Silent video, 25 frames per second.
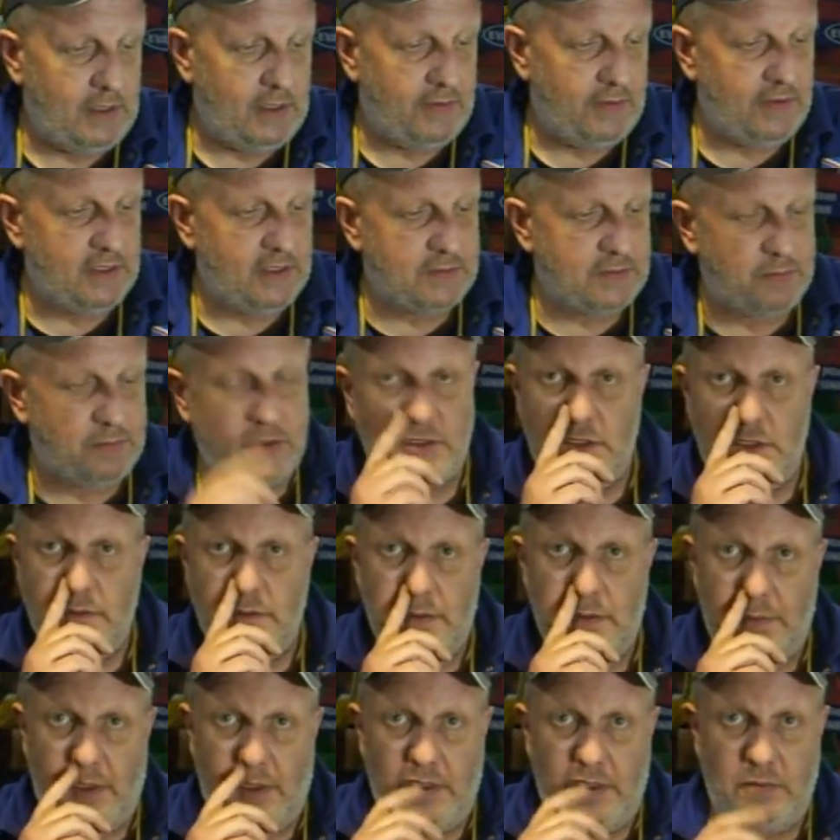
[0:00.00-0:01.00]
Now this
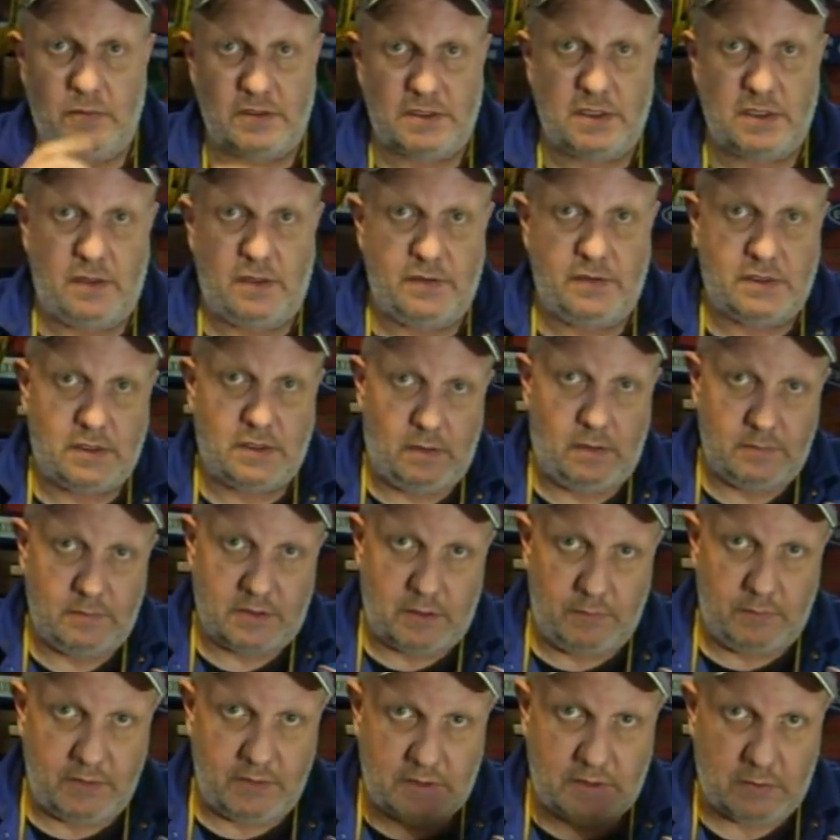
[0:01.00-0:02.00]
presumably was so the toms
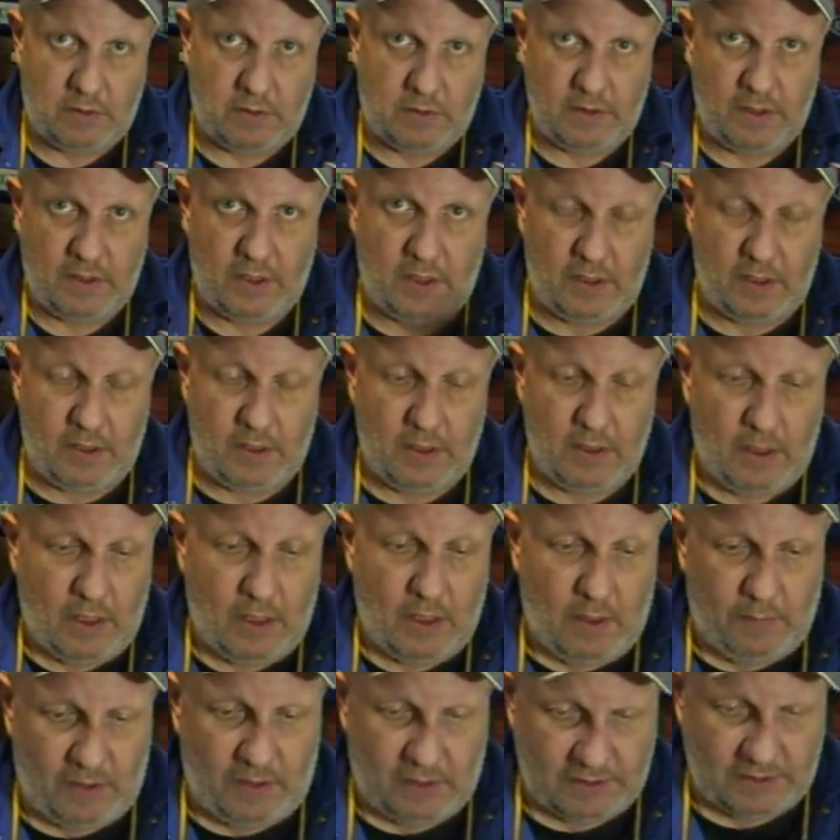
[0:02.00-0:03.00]
could be swung in,
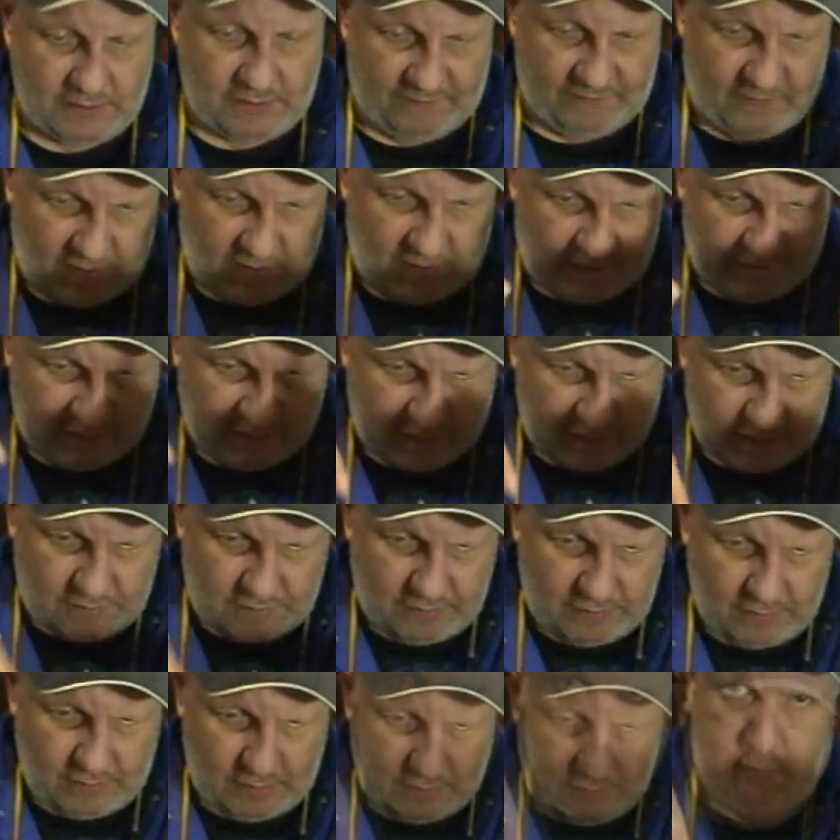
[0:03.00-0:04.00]
because if you have
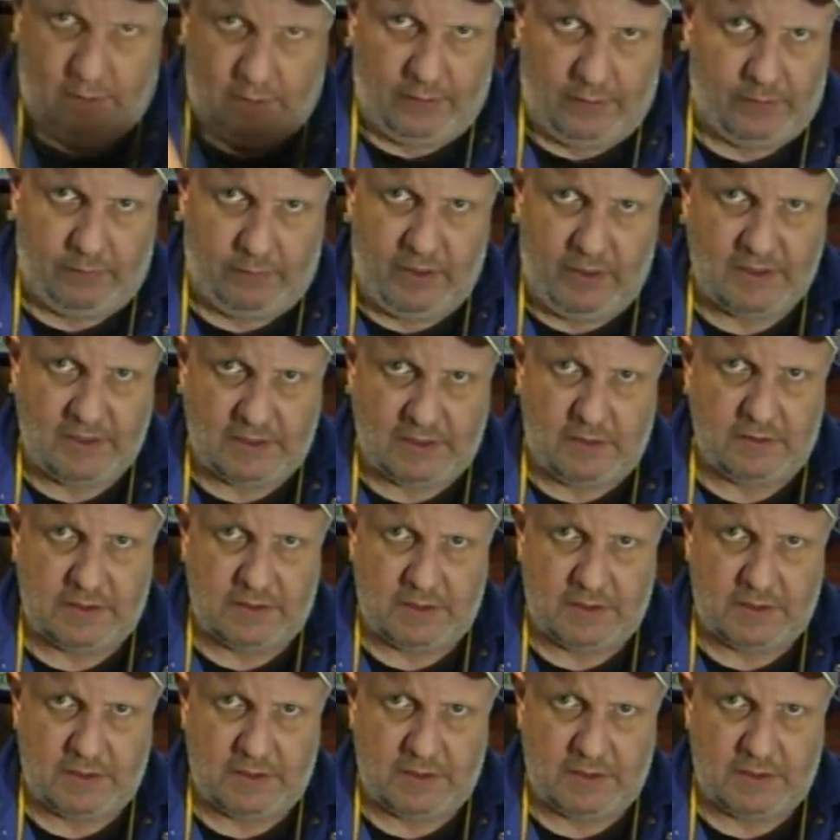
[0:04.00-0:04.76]
2 on the reso